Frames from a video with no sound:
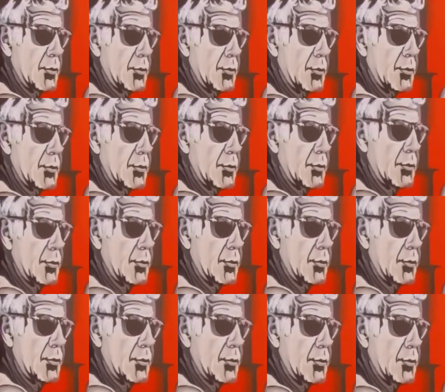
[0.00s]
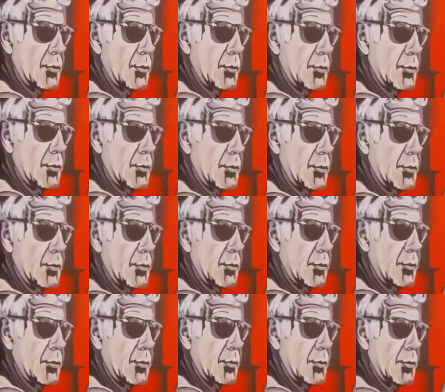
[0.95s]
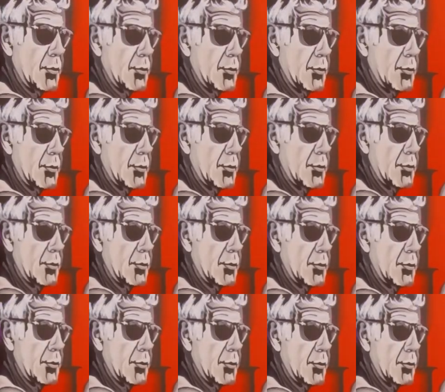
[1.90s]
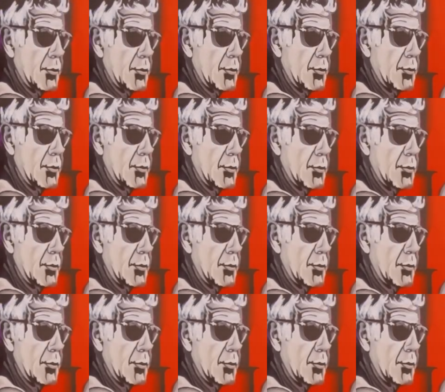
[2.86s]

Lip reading: (not speaking)